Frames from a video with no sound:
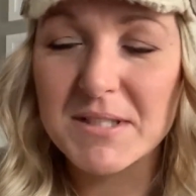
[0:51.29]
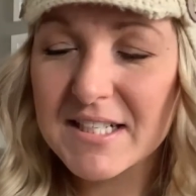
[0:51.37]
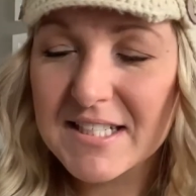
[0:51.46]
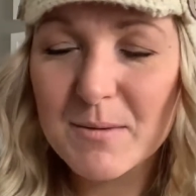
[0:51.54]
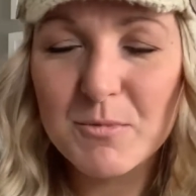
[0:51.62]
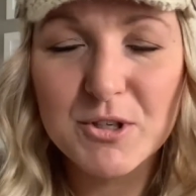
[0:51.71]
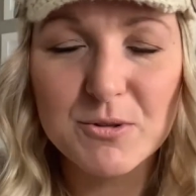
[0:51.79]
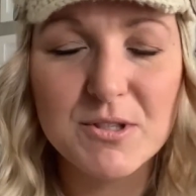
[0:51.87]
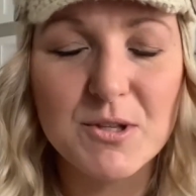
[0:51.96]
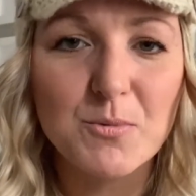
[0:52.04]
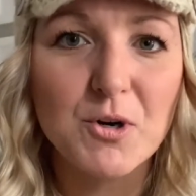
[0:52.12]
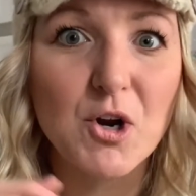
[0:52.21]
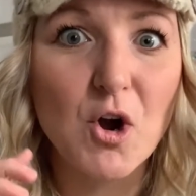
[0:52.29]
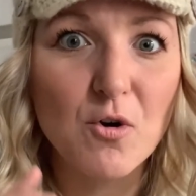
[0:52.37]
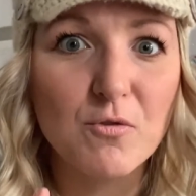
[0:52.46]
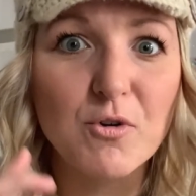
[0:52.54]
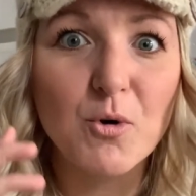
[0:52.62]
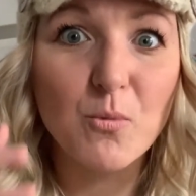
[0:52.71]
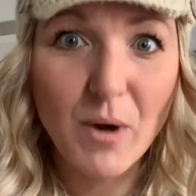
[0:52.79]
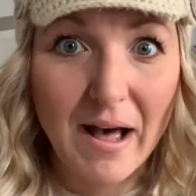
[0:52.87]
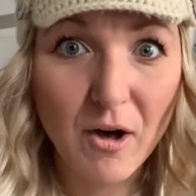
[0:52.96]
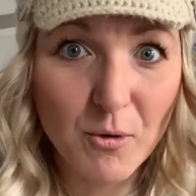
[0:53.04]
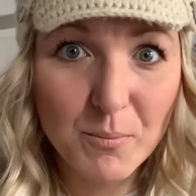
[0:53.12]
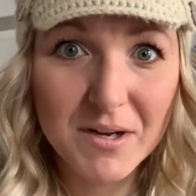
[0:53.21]
anytime we're using the word
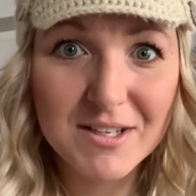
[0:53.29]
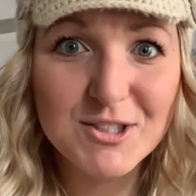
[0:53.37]
overwhelm